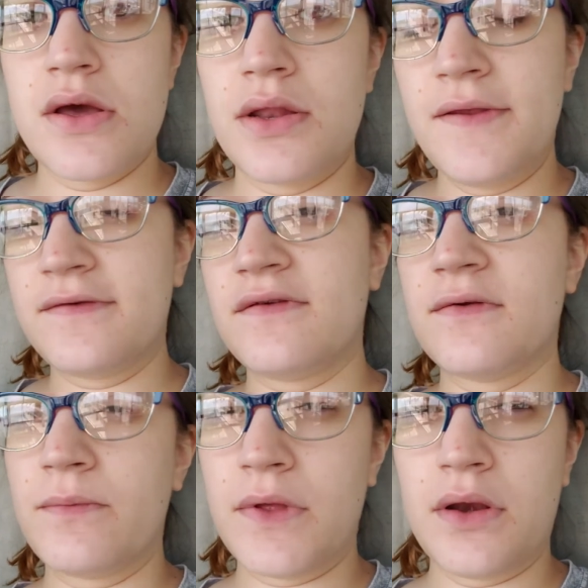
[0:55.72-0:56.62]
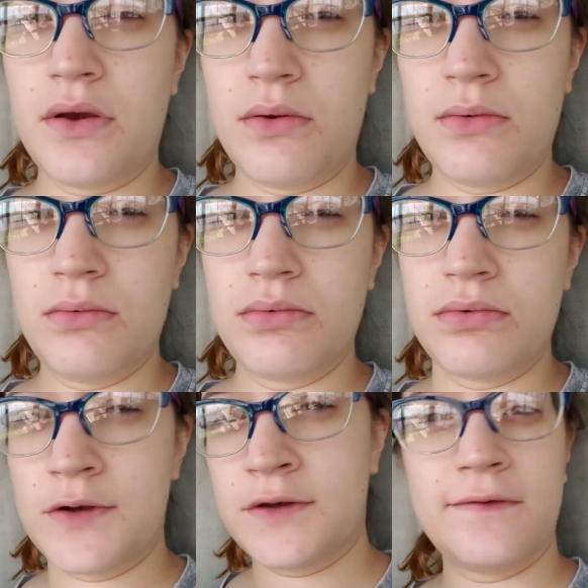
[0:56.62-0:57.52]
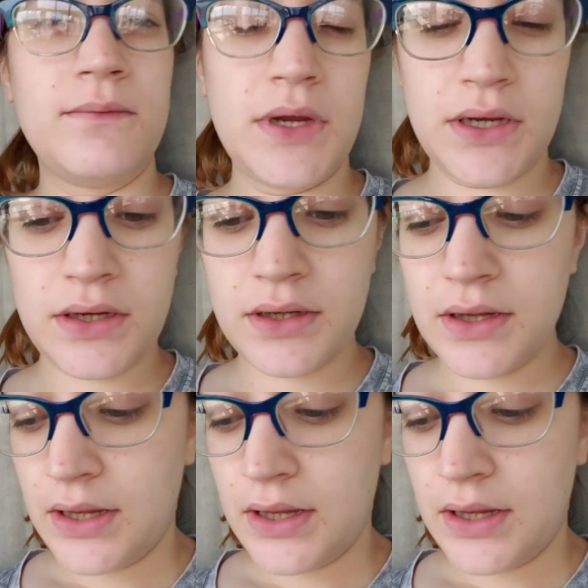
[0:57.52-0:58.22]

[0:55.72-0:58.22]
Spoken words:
This is something new to me.